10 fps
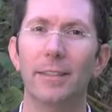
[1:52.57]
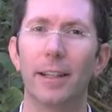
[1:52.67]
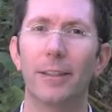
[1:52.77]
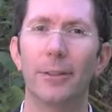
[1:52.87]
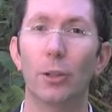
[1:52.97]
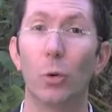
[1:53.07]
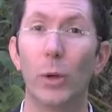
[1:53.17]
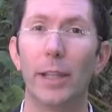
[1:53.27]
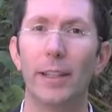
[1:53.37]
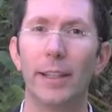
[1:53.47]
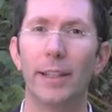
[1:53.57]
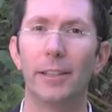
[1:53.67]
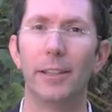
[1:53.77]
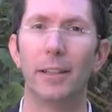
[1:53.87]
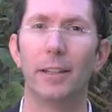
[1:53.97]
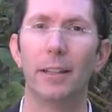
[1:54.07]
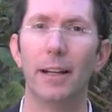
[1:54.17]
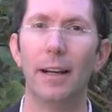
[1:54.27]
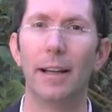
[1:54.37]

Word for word: delivered weekly into your